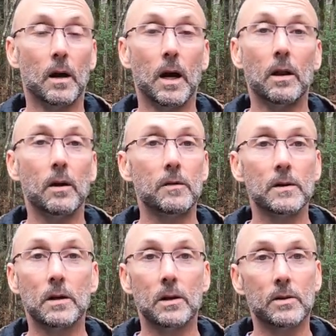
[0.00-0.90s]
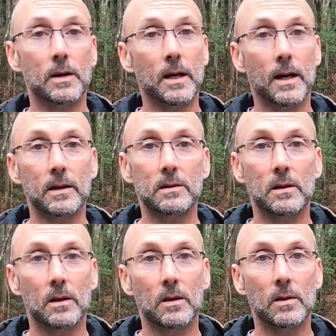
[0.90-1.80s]
I love this country, guys.
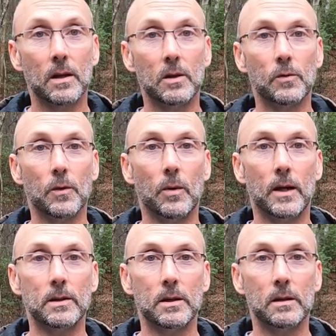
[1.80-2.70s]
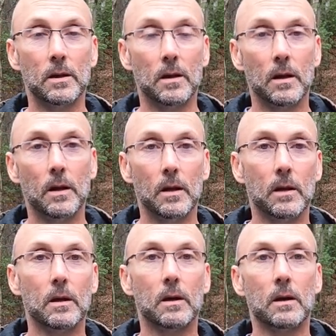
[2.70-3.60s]
Thank you for watching.
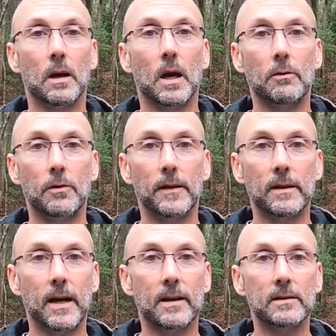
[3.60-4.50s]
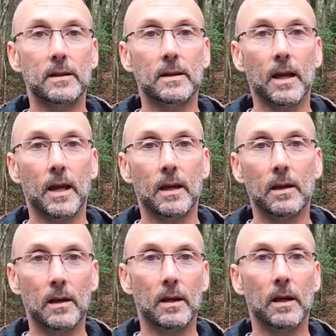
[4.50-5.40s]
Have a fantastic day
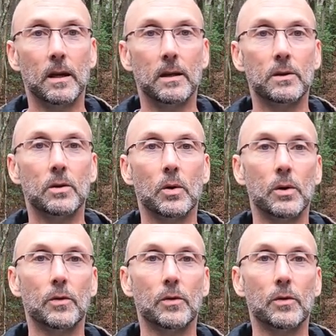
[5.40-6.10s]
and enjoy your